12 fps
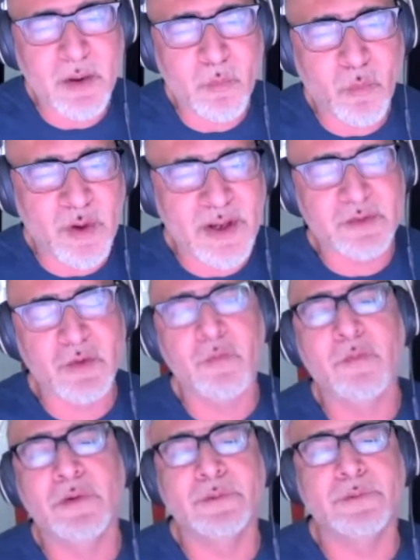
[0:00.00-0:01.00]
what are the
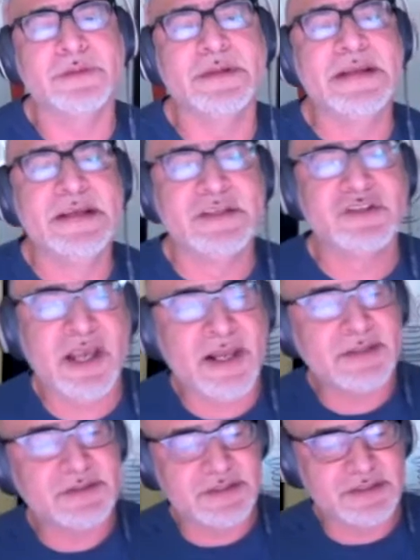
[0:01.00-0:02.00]
overall
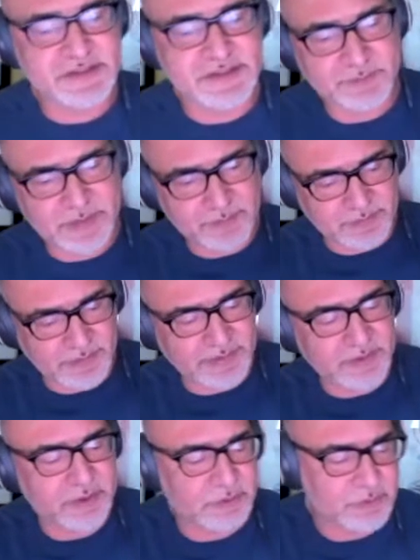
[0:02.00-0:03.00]
challenges that people
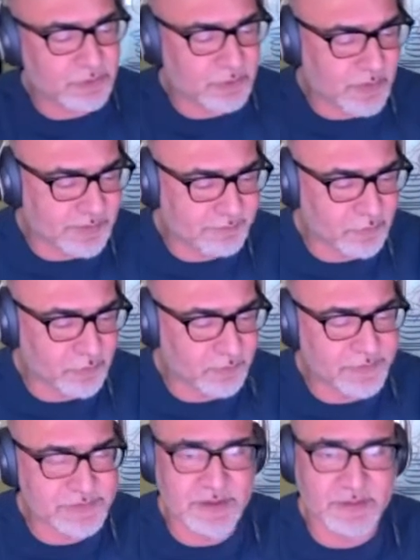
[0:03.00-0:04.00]
like you who are
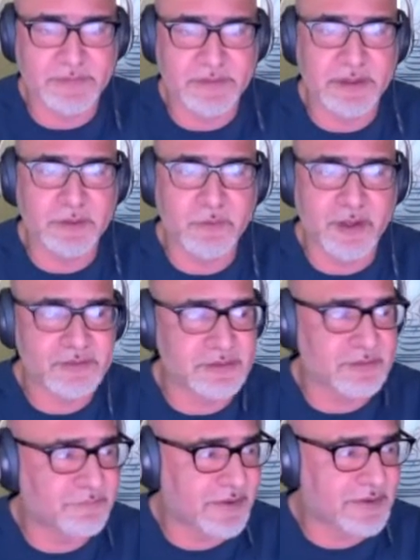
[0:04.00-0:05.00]
developers out there who
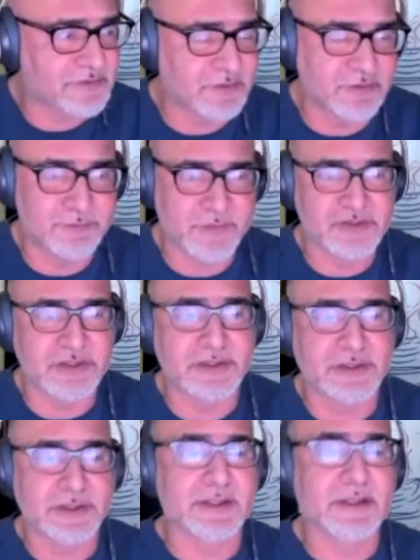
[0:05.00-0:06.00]
actually faces machine
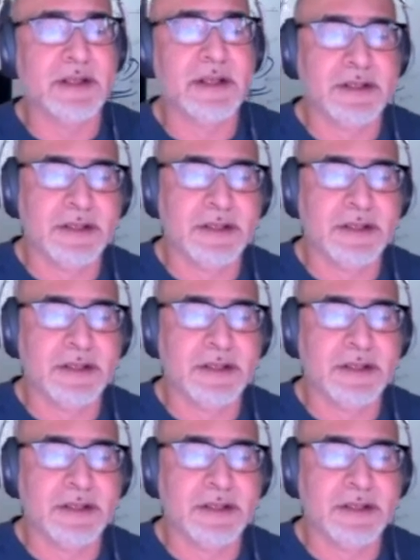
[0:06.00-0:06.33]
learning. You know,